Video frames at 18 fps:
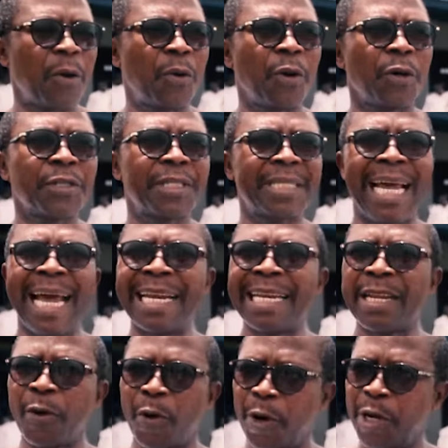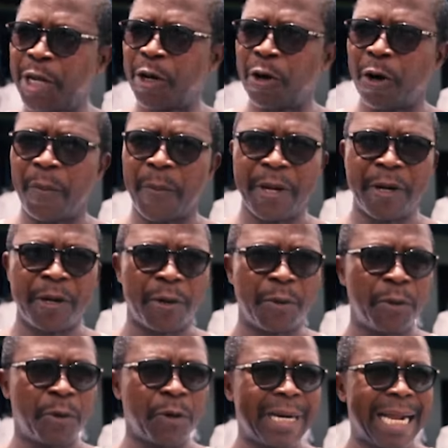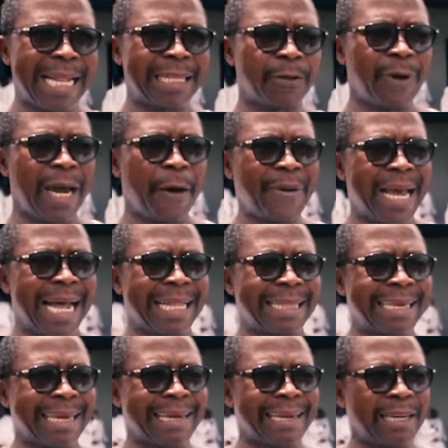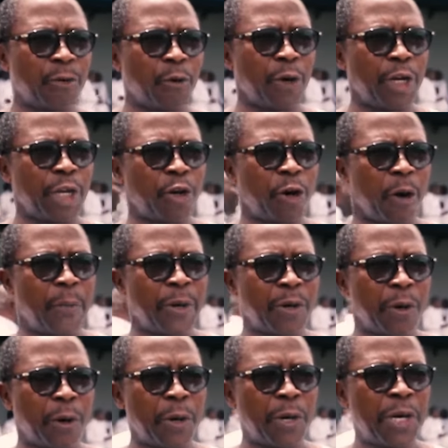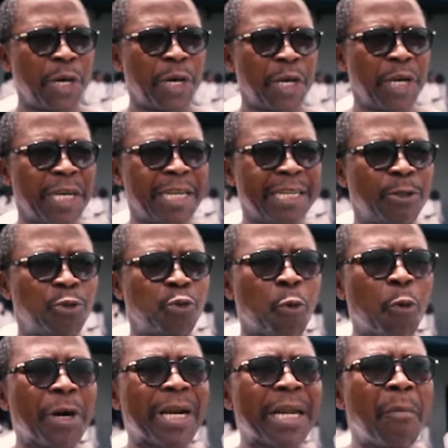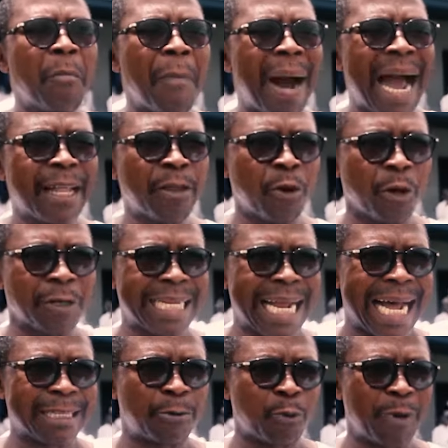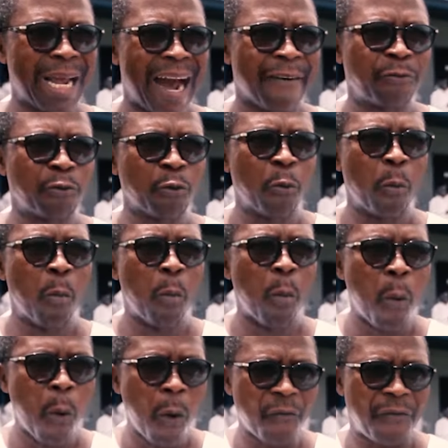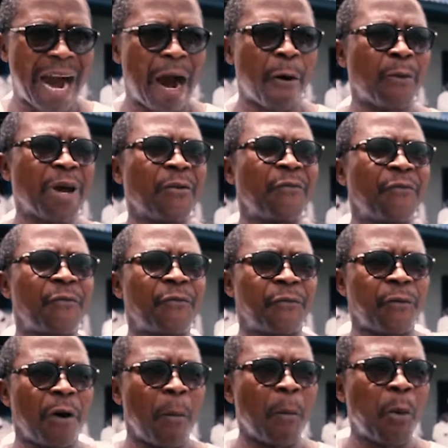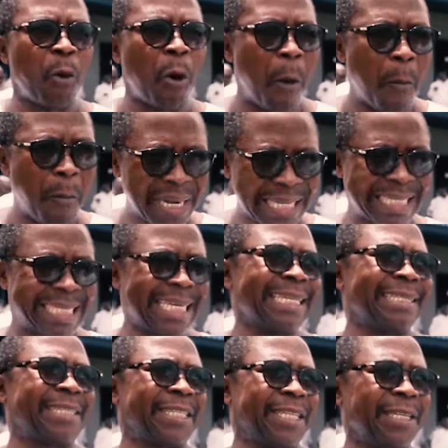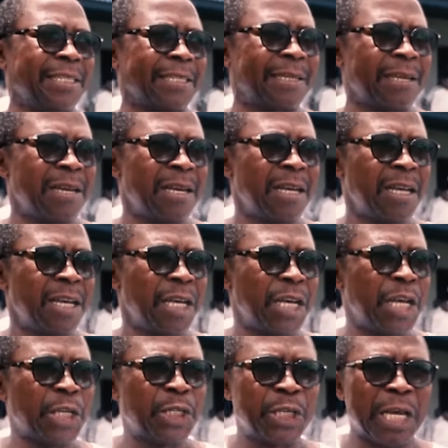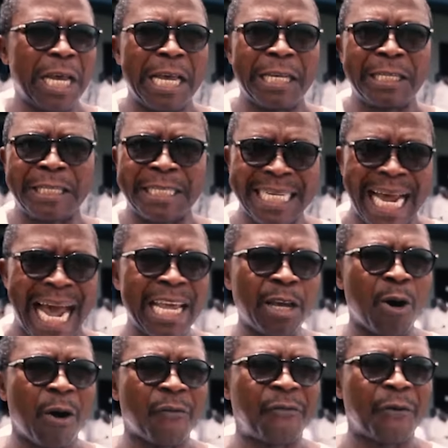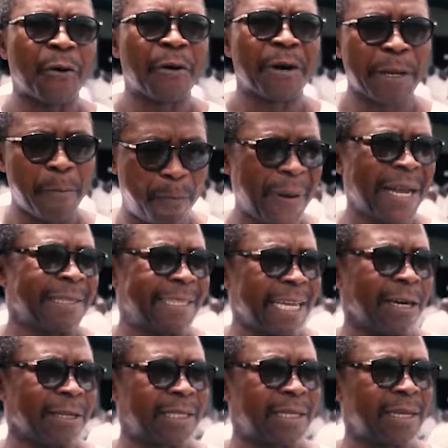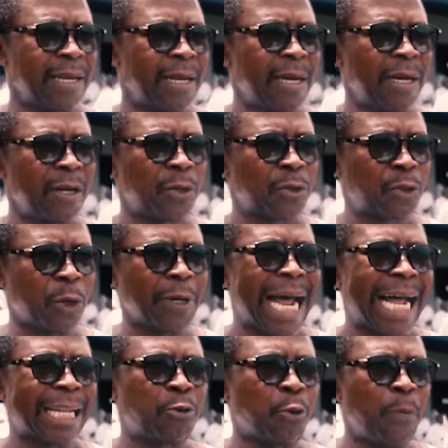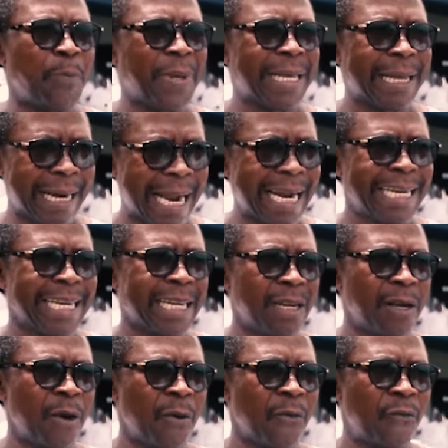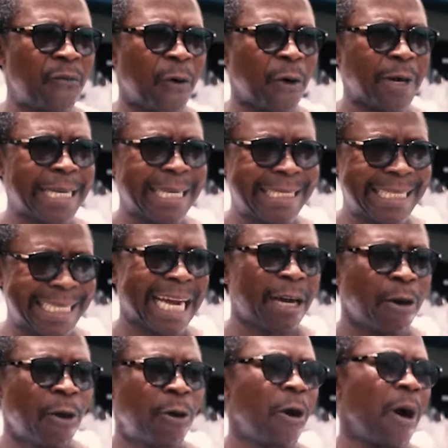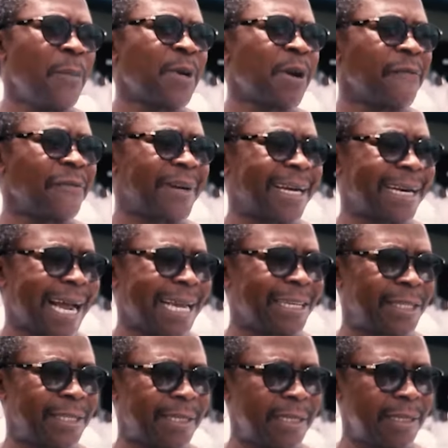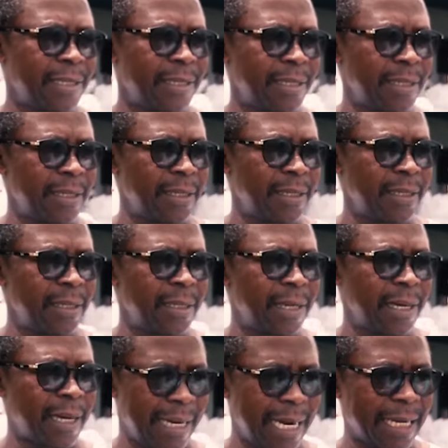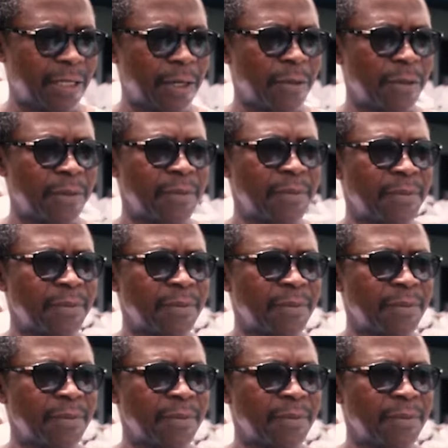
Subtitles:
Concerning the Holy Communion, you know that when we are taking the Holy Communion, is to remind us that we have to move away from committing sins. It's a sign of repentance so that we'll be ready for the second coming of Christ. And that's all.